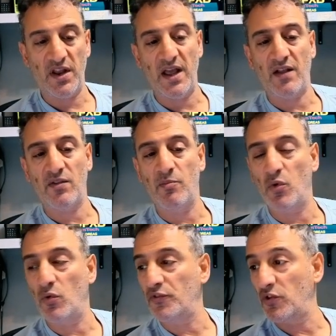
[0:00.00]
connect the
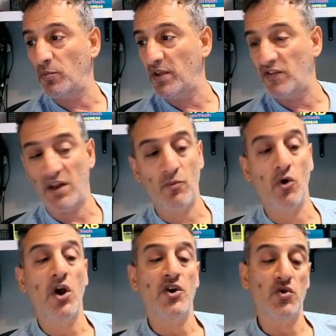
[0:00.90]
board to your PC
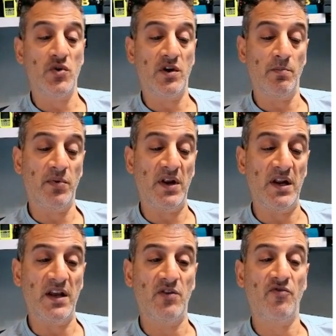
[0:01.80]
anymore. You can
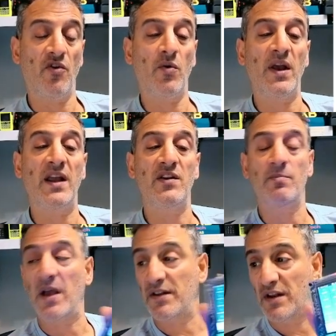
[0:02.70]
completely control it
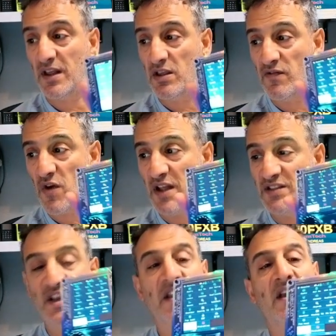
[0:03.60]
independently. You've got
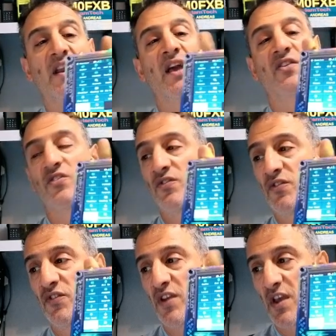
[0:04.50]
antenna
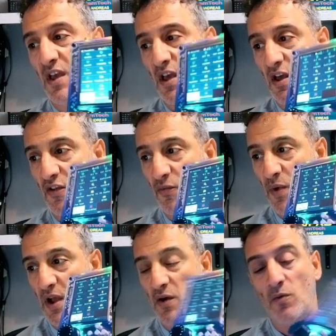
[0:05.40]
connections as
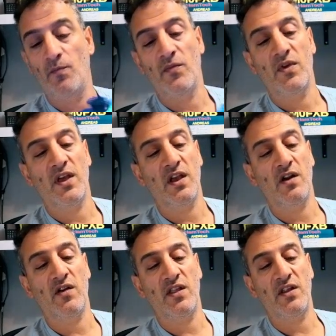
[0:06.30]
well
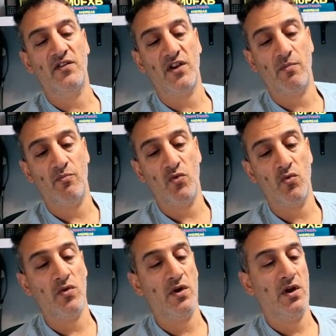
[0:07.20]
here and then there's a couple
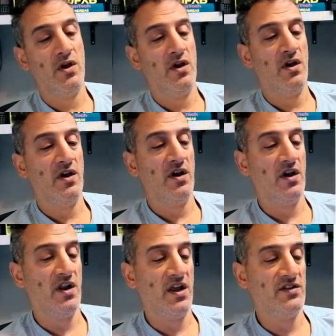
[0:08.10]
more
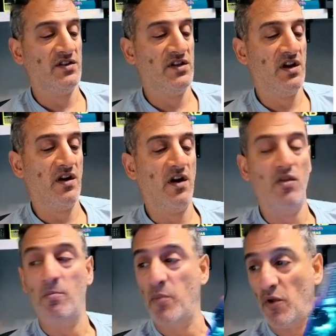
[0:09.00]
connectors here
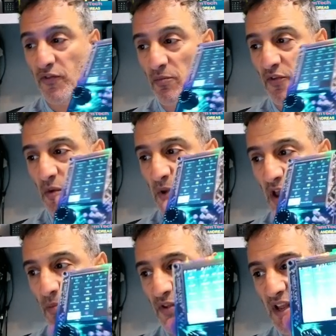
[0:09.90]
at the bottom. So it
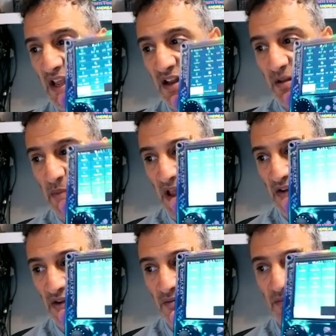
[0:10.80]
becomes an
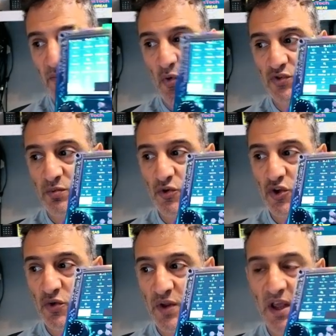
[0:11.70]
independent portable
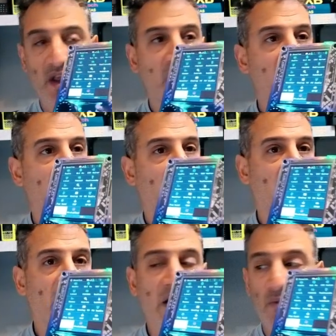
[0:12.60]
unit.
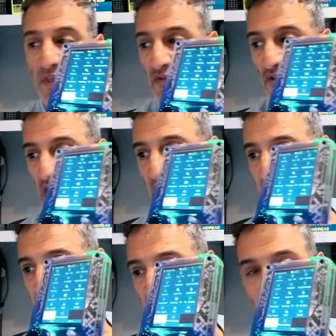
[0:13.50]
And with the right
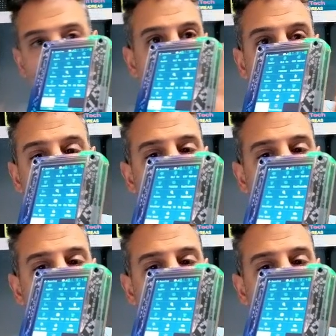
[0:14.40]
antenna, you